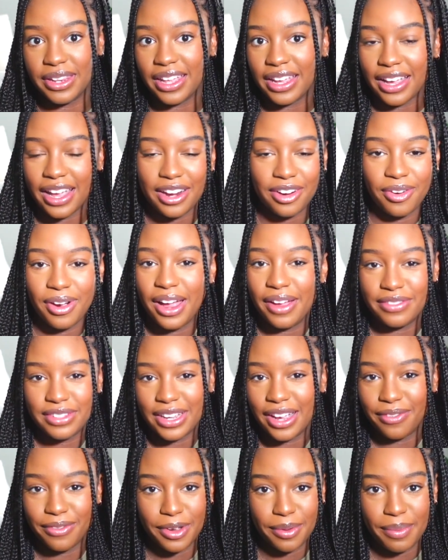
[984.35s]
Like, I don't have
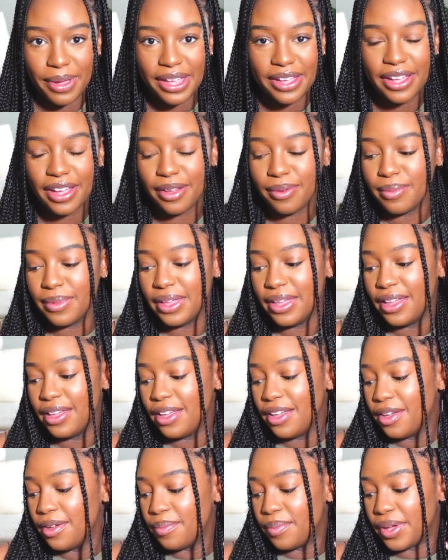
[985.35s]
to have on makeup,
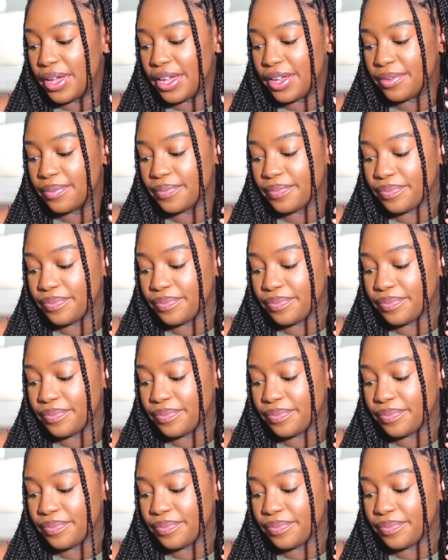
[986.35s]
but